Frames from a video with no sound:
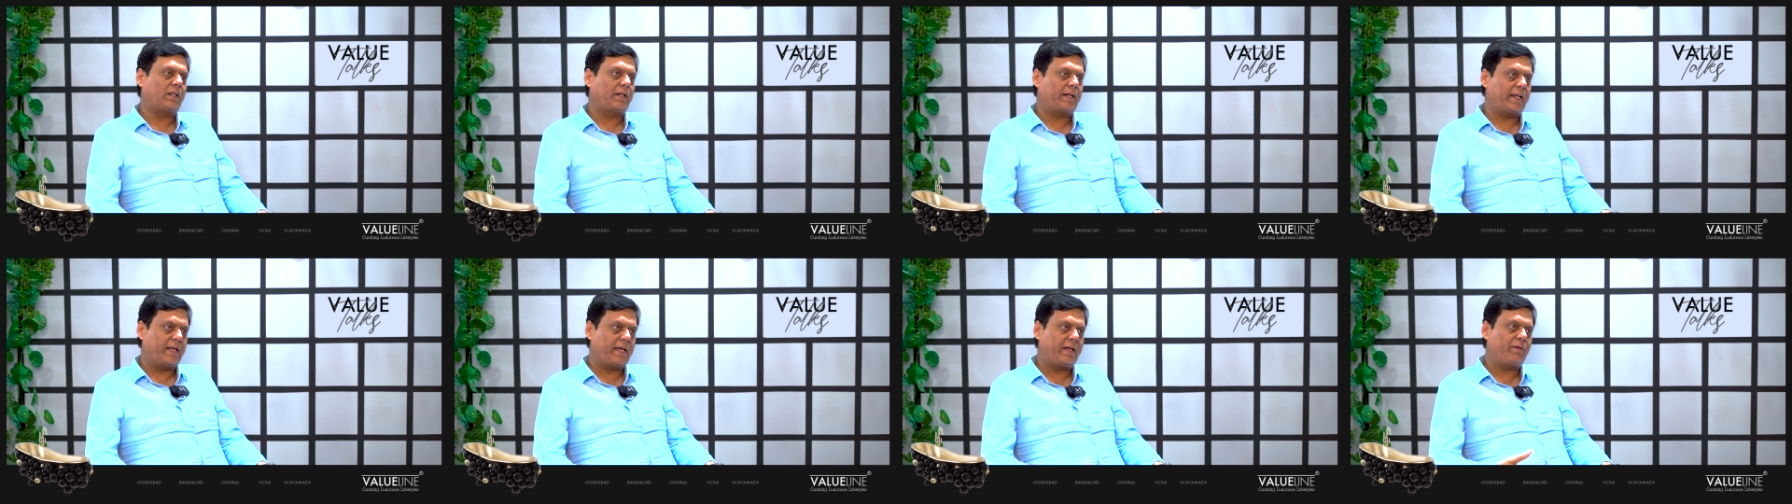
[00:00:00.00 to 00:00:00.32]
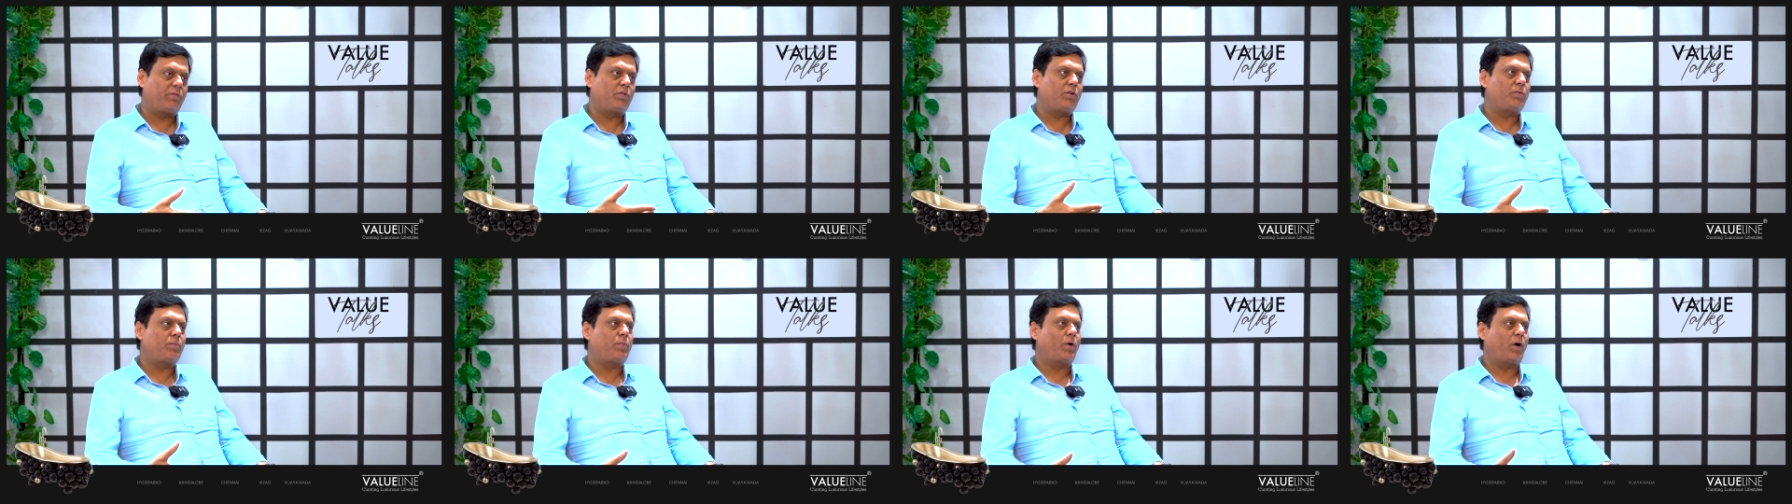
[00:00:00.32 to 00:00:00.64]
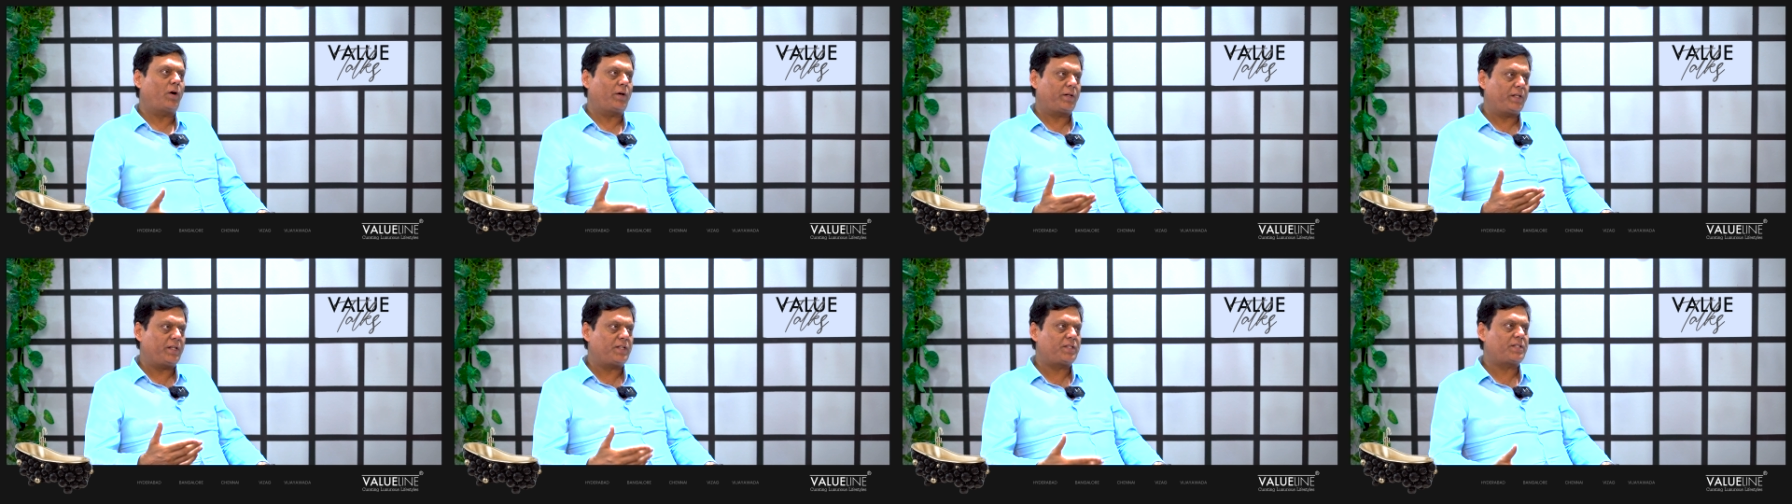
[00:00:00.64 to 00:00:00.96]
the day we
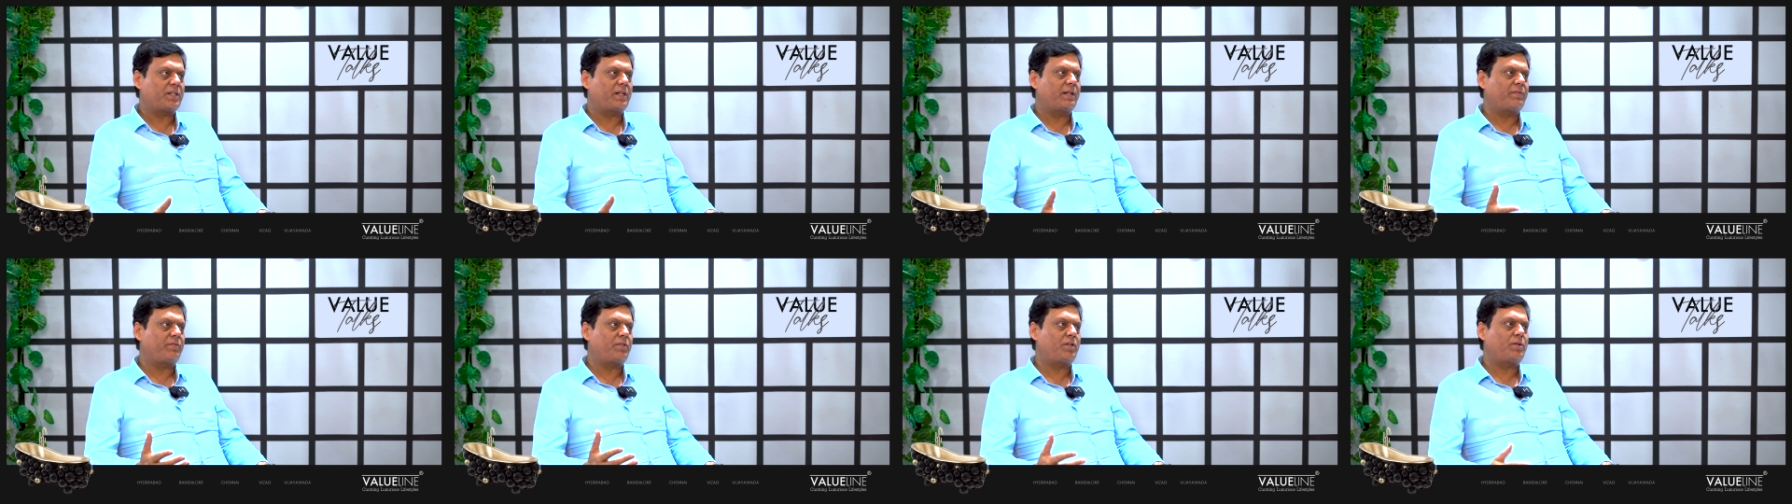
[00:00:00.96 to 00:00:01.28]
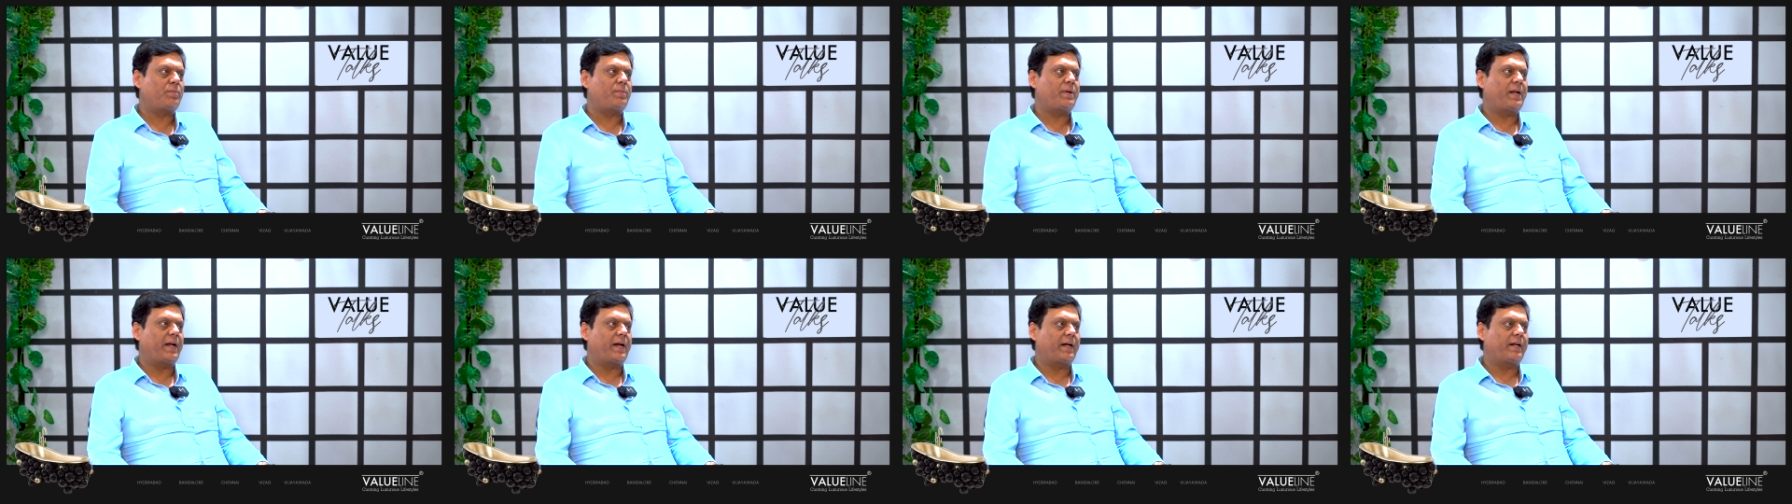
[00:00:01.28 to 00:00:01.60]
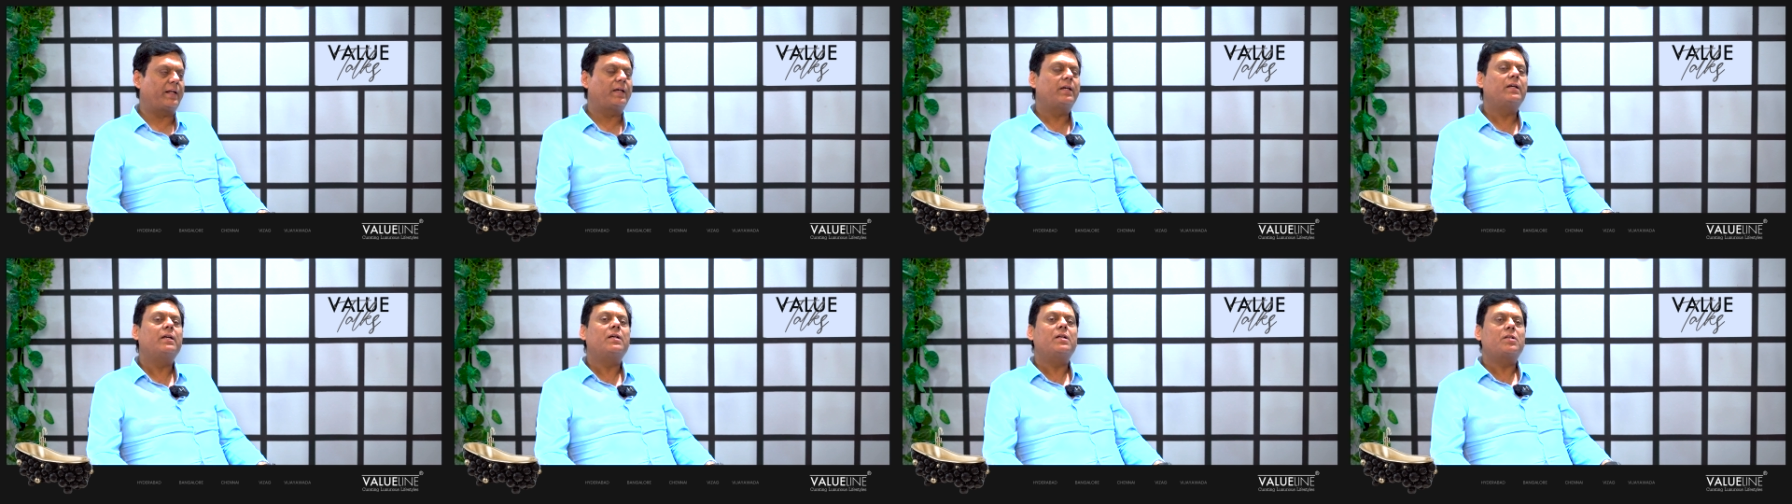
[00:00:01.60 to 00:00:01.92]
brought each and every
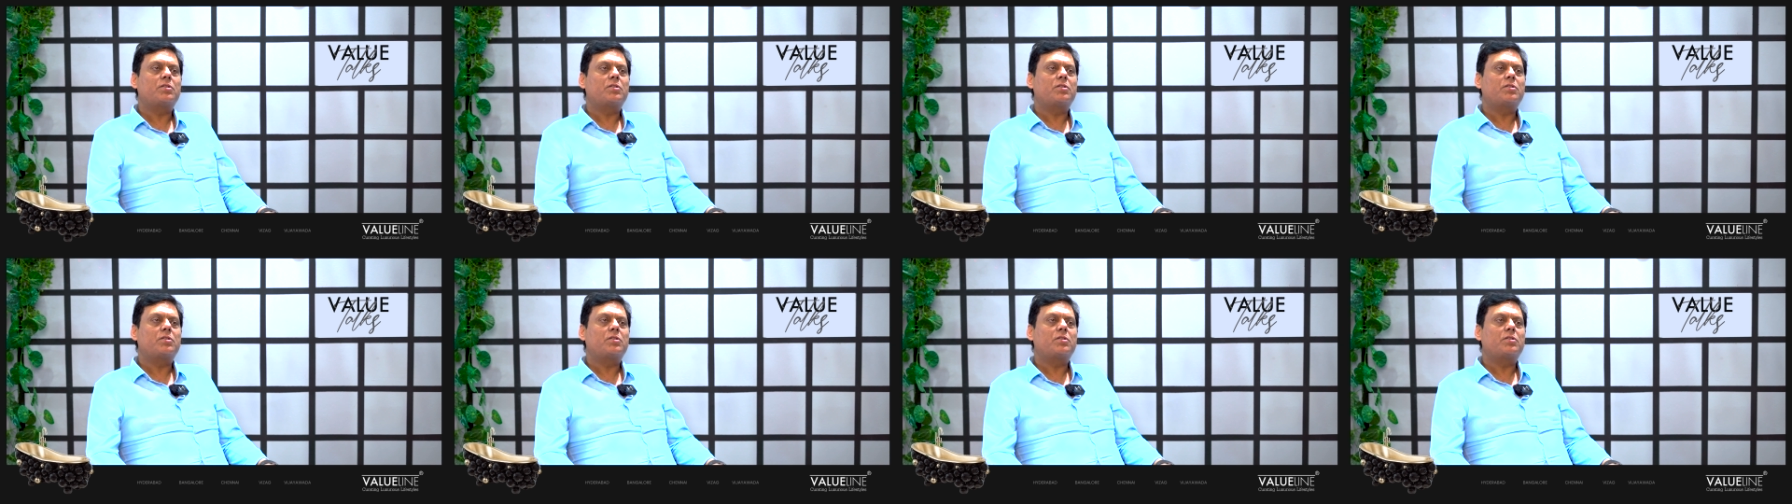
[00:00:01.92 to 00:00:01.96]
brand.